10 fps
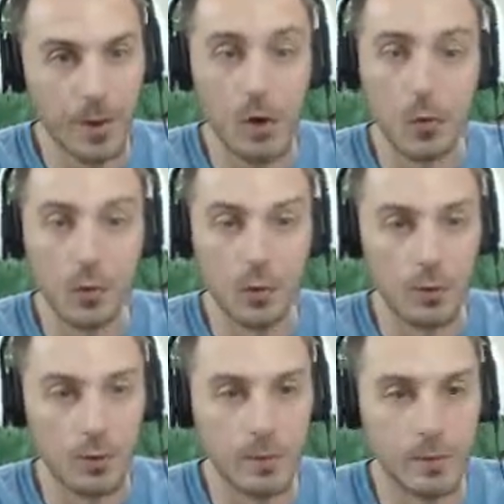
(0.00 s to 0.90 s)
oh,
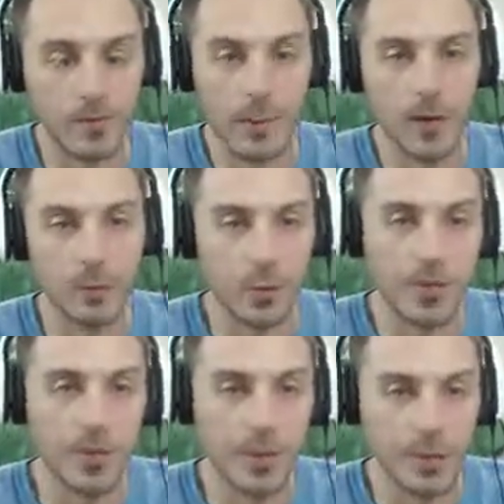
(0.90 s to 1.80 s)
never mind,
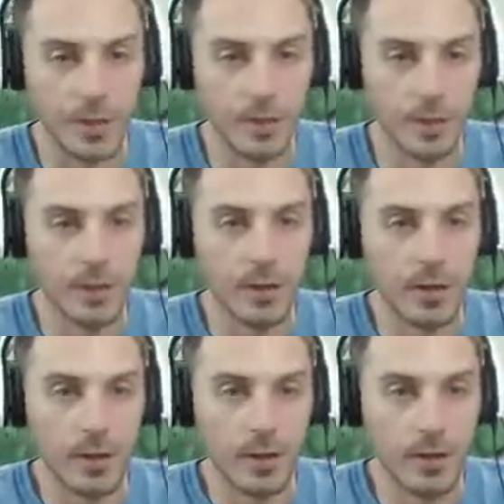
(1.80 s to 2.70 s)
160.
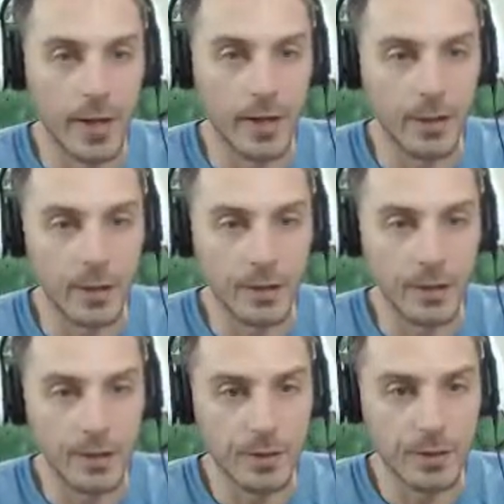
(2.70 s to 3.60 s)
That
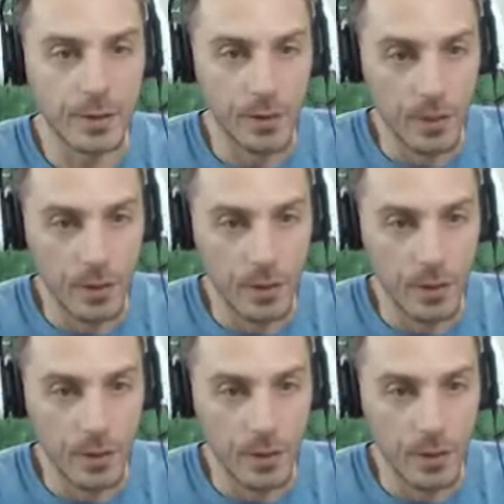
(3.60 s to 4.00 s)
is,